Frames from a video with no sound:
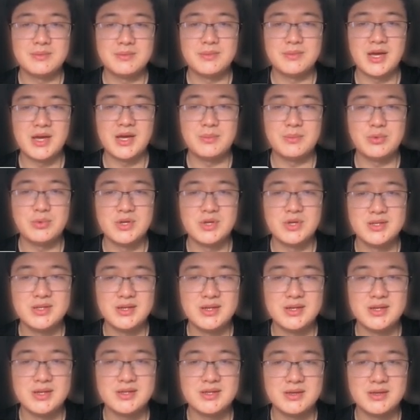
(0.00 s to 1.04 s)
By
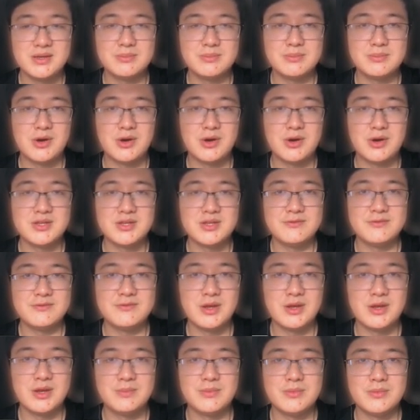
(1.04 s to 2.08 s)
predicting
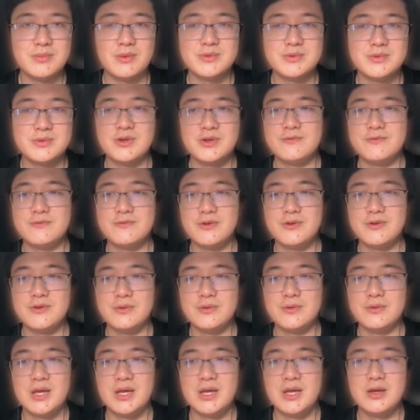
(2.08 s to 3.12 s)
multi-frame optical
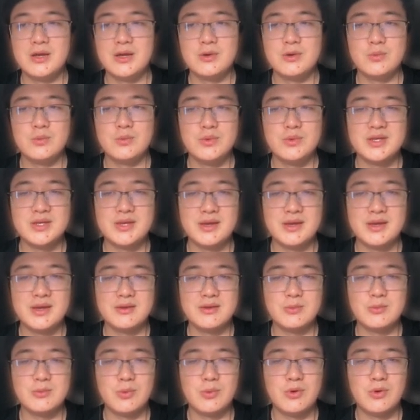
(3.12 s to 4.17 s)
flow, we
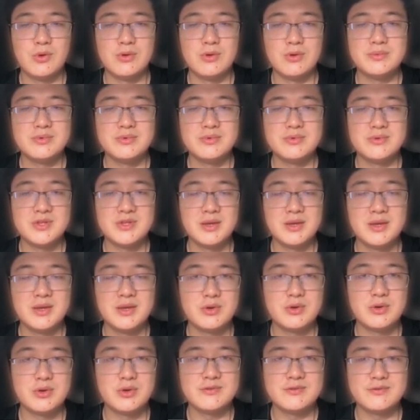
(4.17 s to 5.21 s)
can warp
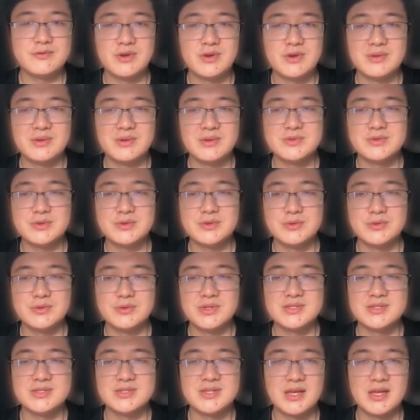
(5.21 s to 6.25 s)
neighboring frames to
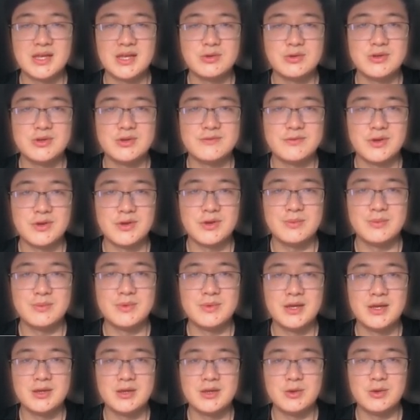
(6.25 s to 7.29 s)
the centering frame
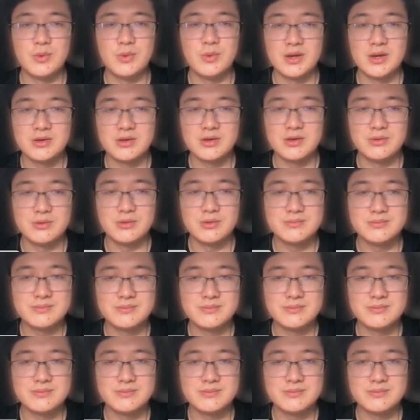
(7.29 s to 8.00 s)
in one go.